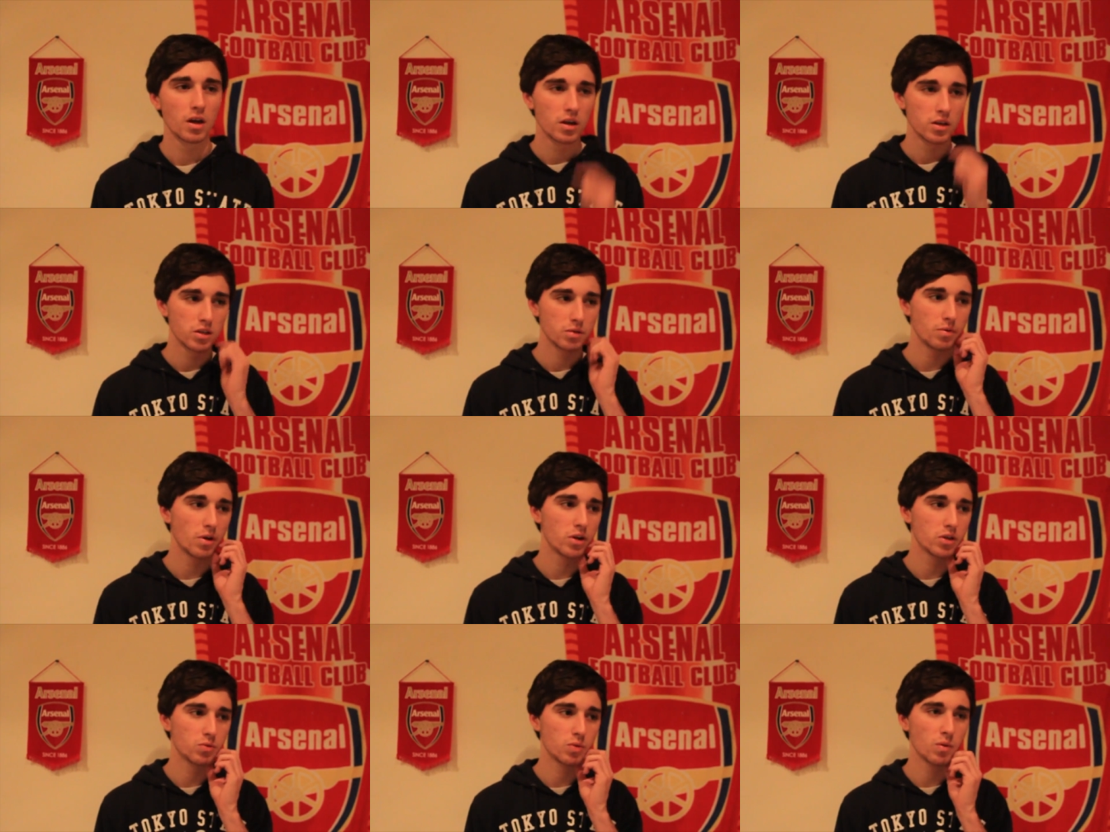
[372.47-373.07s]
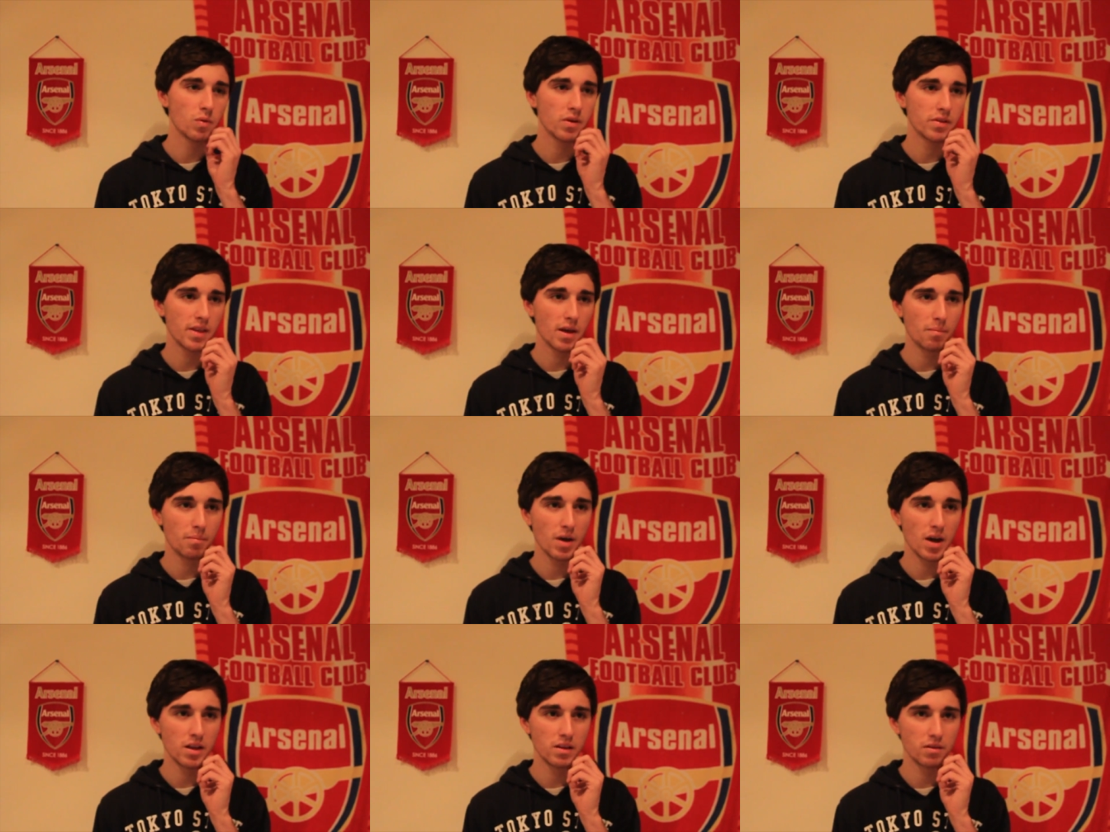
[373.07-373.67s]
To be honest, we weren't that
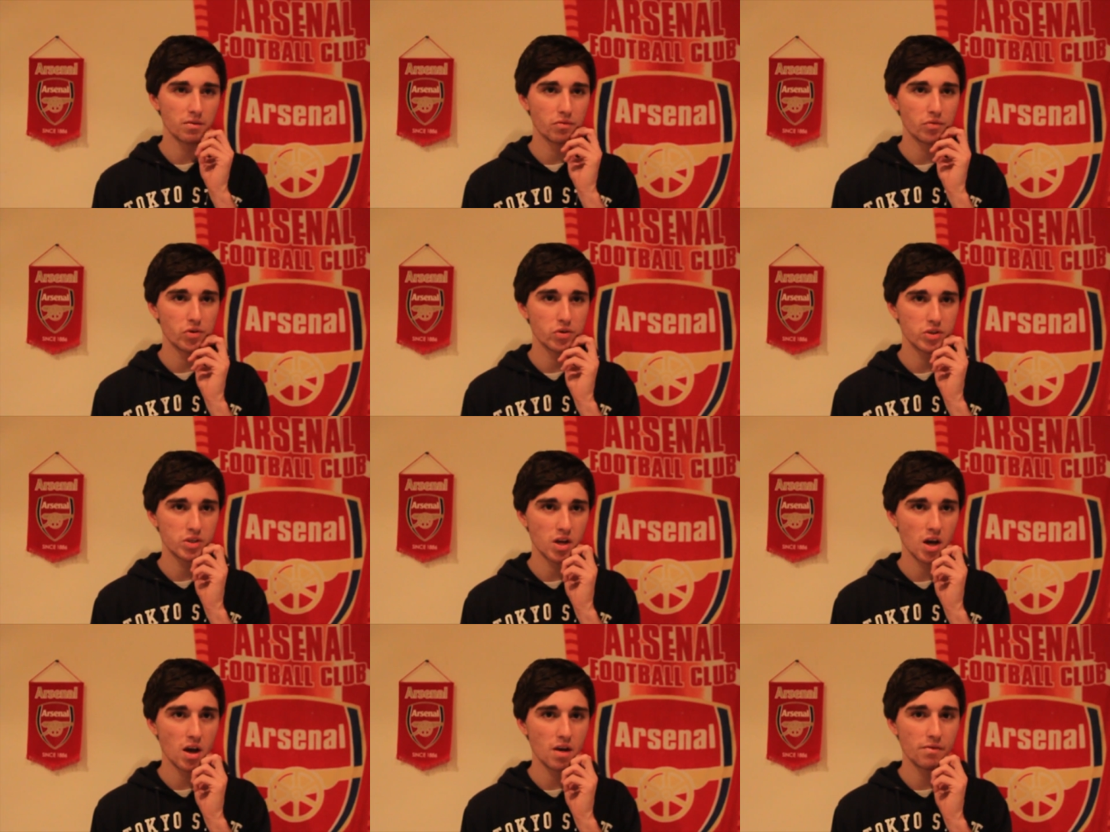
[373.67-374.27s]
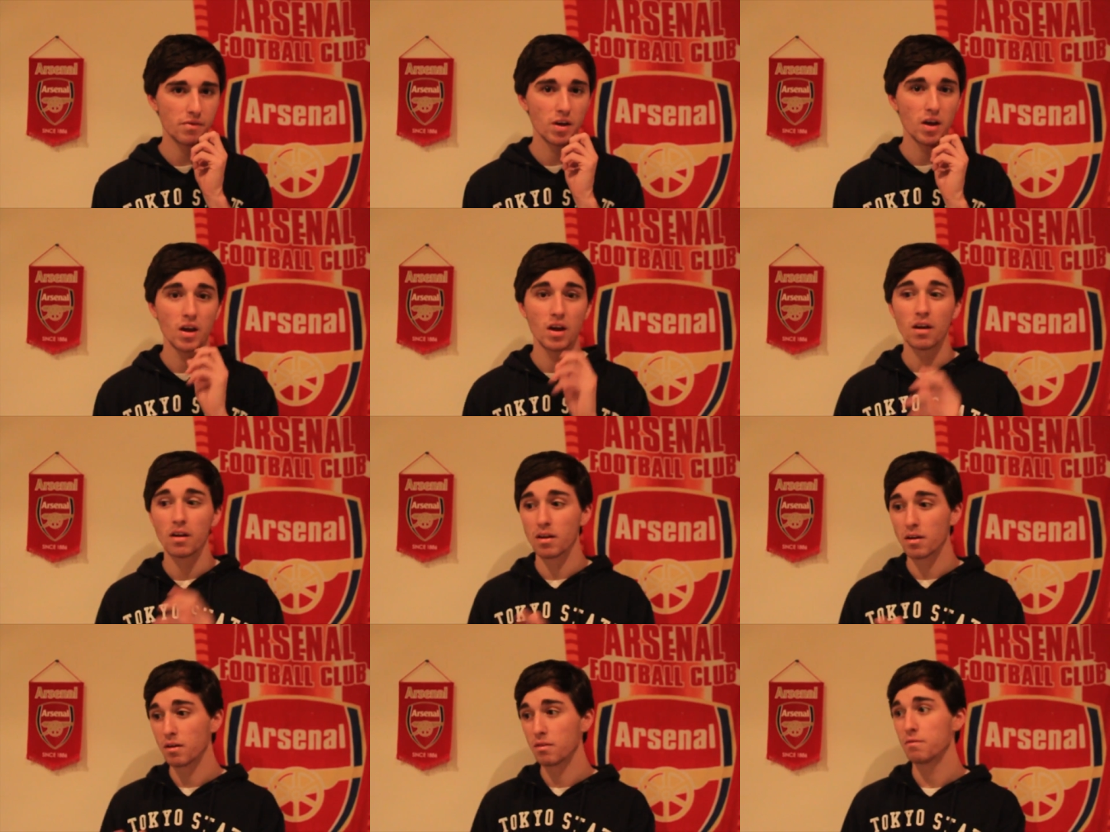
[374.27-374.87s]
bad in the first half.
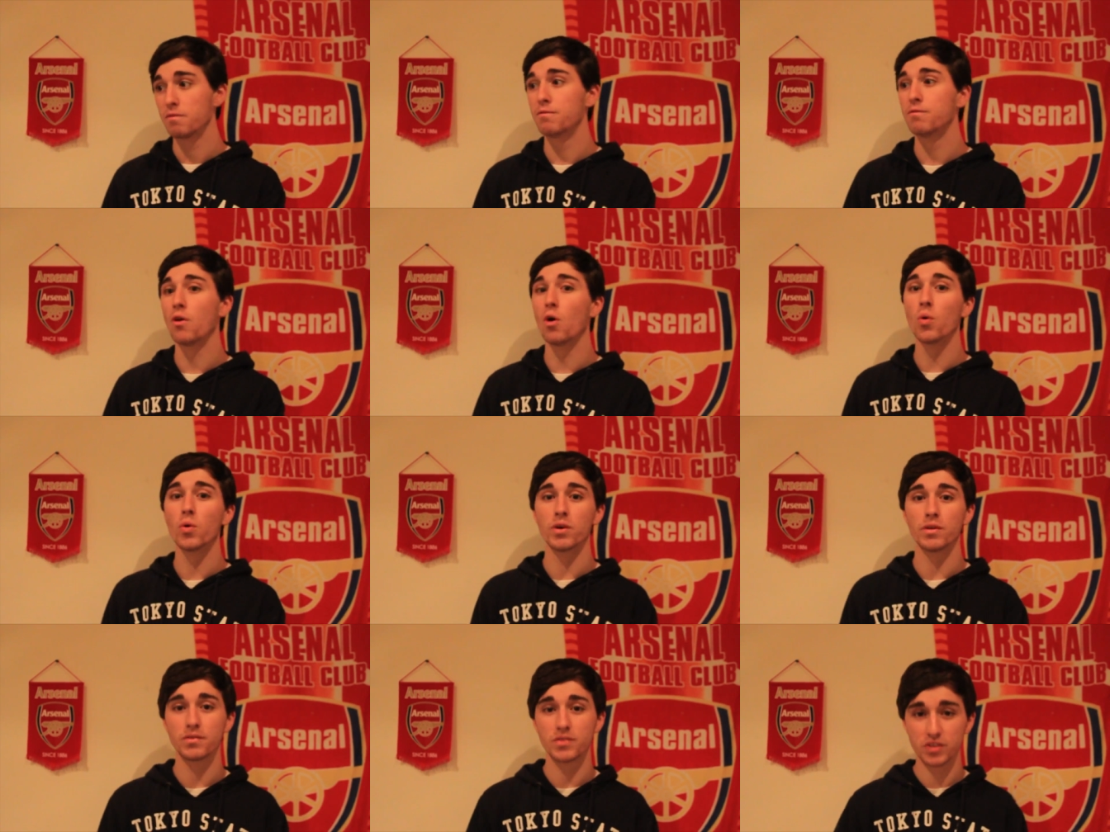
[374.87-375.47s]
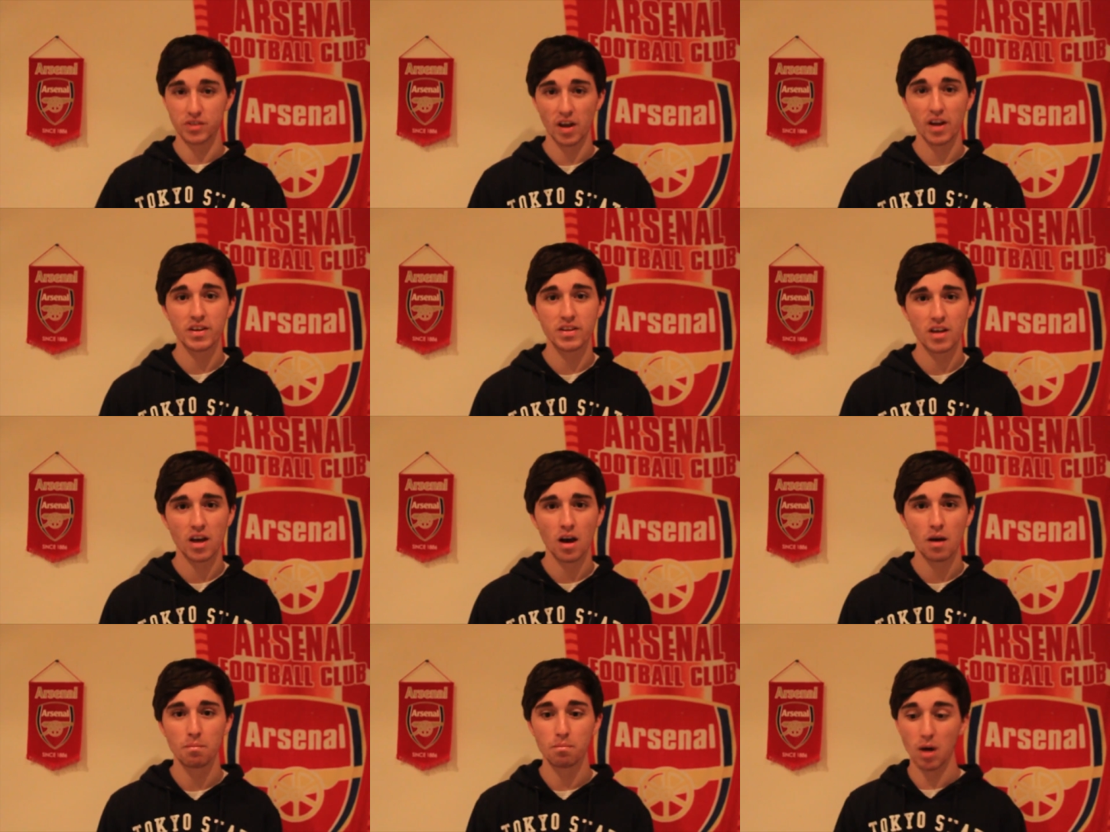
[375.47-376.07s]
Forward of
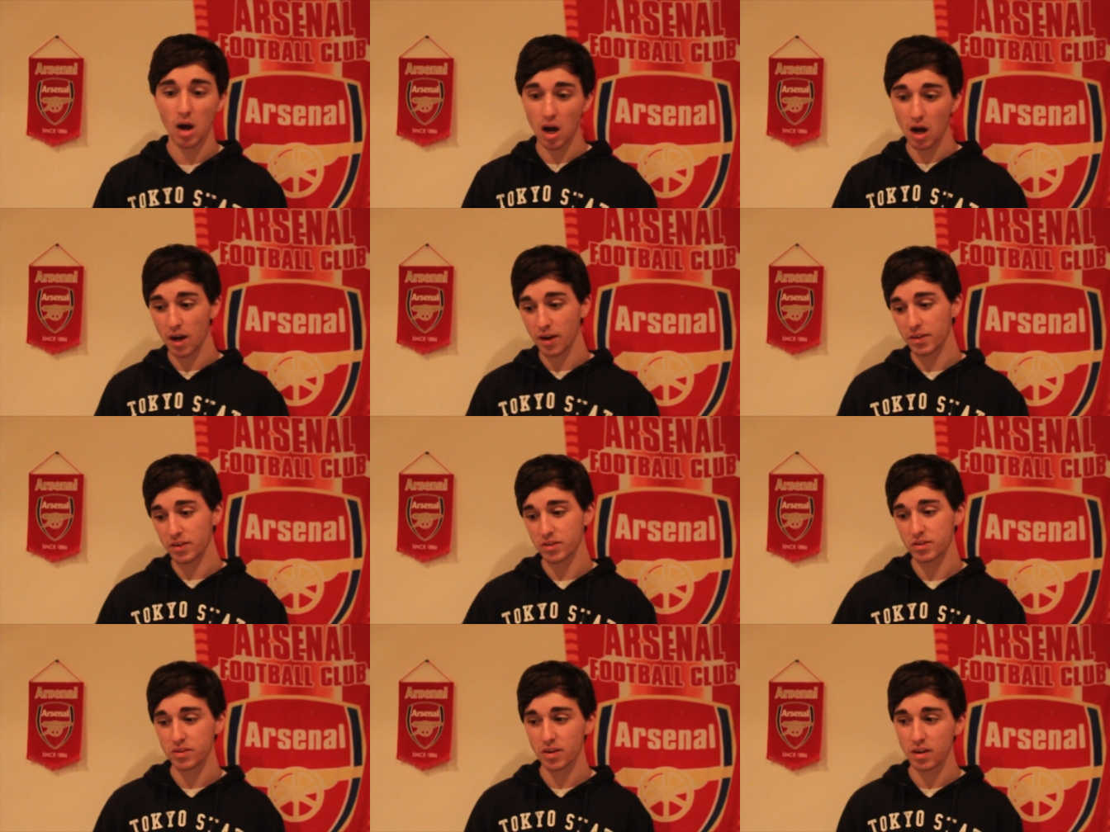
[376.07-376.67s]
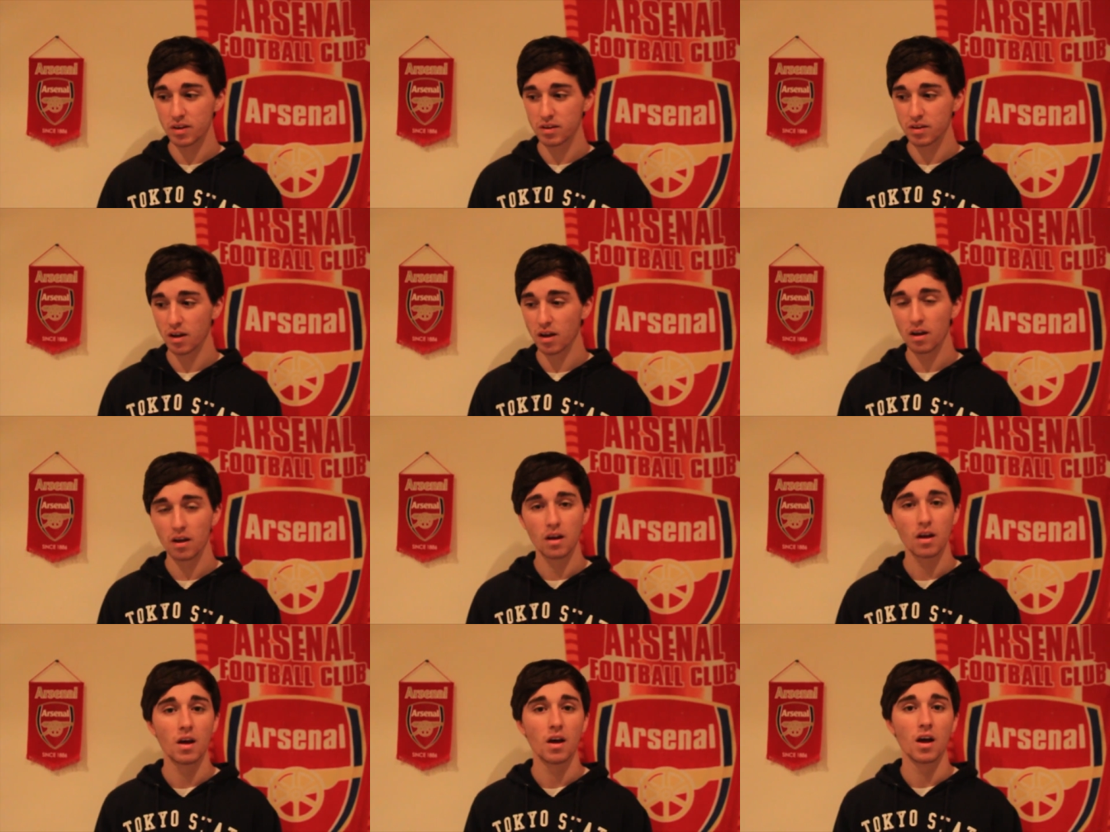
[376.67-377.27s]
centre, behind the centre,